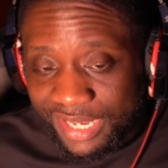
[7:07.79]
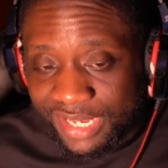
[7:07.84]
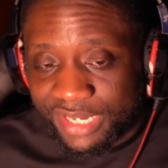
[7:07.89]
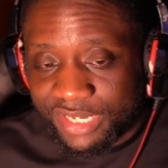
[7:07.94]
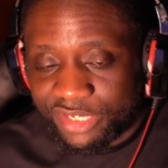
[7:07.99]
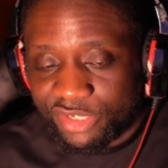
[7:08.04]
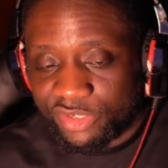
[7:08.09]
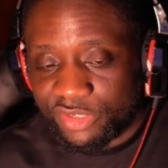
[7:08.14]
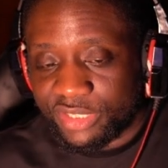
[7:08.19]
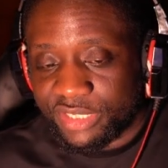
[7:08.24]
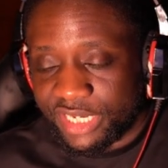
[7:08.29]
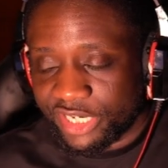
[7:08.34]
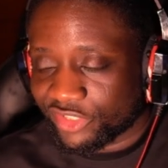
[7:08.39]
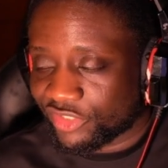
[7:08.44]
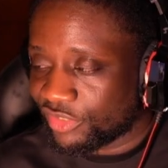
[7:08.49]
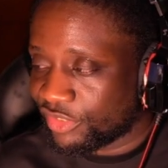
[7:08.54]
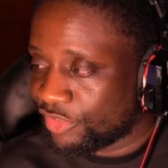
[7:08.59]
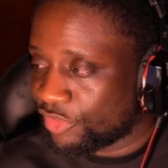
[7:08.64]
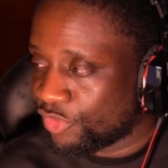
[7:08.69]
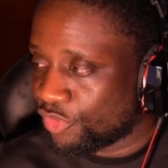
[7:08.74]
you can
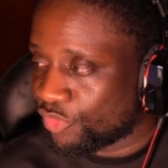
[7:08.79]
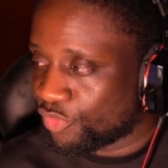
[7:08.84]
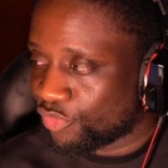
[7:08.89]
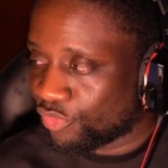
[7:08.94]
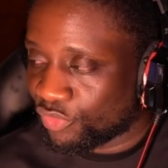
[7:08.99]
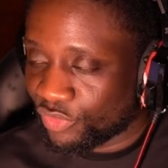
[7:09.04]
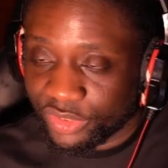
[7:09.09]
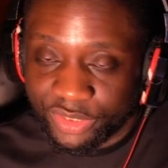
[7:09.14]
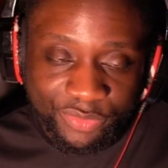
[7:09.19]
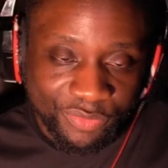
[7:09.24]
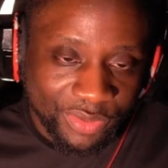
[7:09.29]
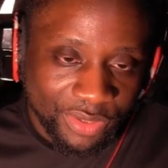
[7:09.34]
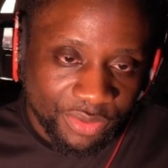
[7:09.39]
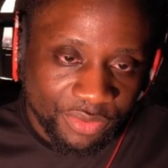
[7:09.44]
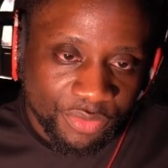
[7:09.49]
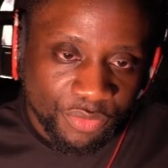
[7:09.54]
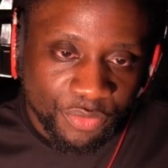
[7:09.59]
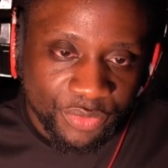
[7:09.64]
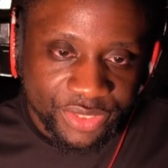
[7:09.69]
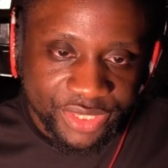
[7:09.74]
actually do really well
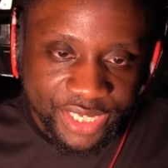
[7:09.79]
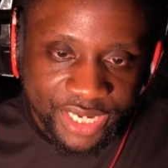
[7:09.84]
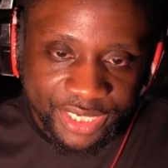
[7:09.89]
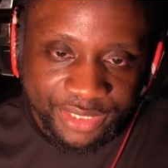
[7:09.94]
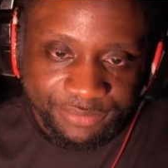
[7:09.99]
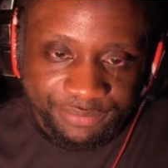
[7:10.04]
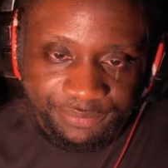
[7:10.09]
with that.